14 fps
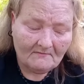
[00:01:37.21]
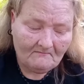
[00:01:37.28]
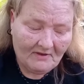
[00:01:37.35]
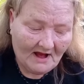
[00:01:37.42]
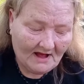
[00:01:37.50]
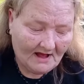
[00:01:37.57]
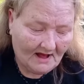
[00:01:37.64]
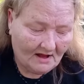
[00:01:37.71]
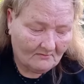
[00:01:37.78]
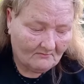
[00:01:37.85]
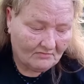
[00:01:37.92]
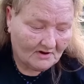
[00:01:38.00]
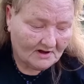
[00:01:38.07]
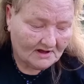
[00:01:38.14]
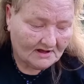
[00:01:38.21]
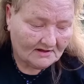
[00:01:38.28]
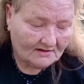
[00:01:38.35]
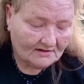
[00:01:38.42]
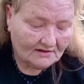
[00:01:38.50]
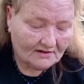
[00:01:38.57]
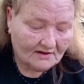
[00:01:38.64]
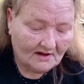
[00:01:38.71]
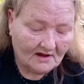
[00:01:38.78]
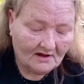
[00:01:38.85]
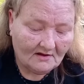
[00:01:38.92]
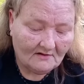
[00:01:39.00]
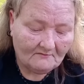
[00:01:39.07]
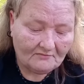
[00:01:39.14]
5-gallon buckets
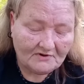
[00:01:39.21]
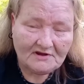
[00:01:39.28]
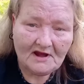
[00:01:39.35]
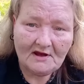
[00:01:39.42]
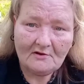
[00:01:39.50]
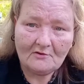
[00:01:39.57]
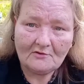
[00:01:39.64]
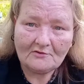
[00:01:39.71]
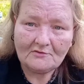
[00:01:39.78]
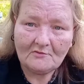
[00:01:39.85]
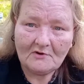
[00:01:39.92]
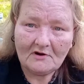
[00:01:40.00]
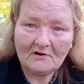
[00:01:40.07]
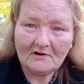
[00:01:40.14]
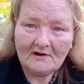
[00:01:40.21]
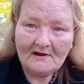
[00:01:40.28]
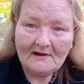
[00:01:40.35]
of potatoes were,